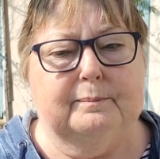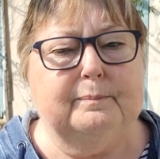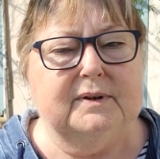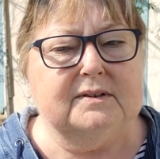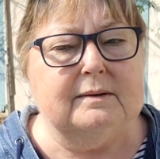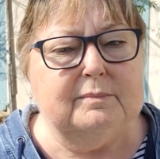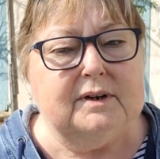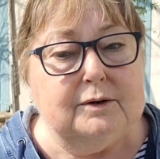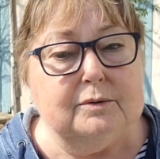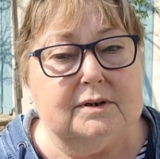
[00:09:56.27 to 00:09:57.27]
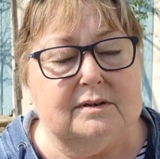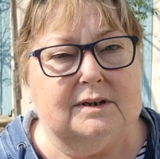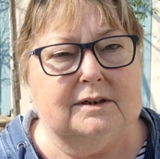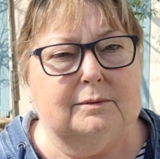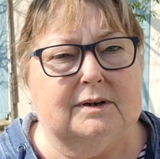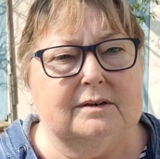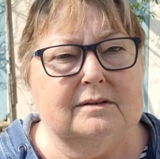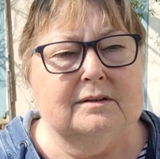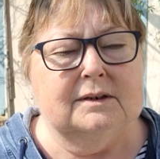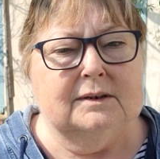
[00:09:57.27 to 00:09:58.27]
But somebody also said to
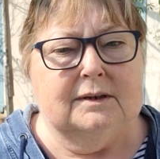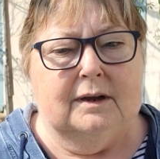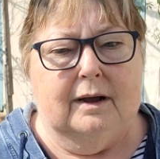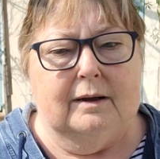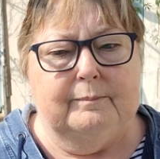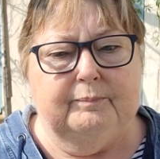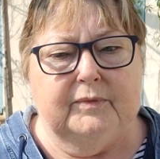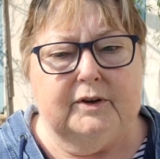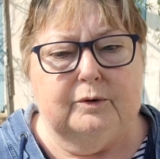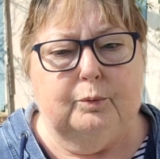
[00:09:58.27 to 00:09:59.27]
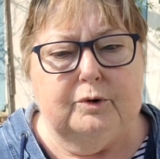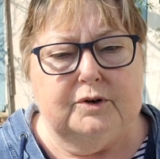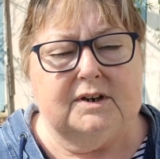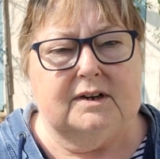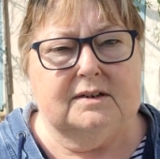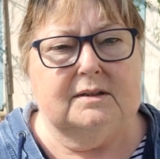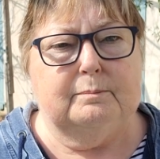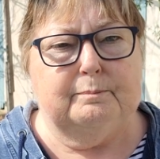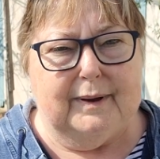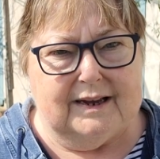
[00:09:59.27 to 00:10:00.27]
us that wood is the
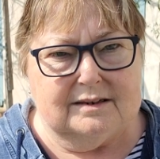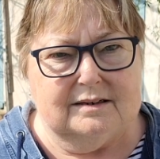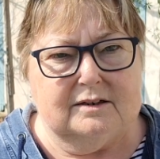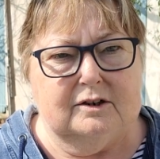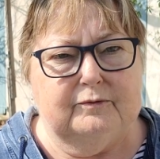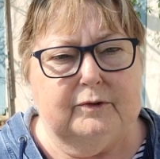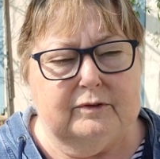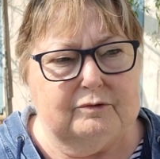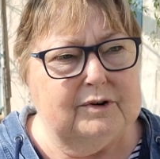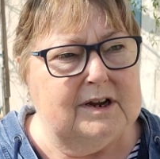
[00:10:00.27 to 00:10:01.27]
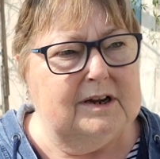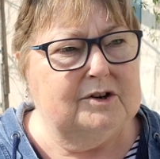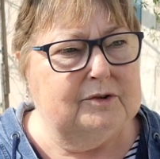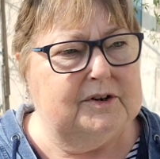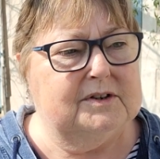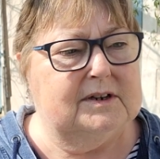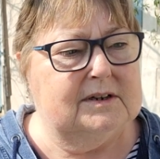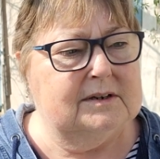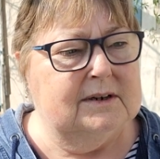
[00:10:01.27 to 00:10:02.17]
best of the three choices.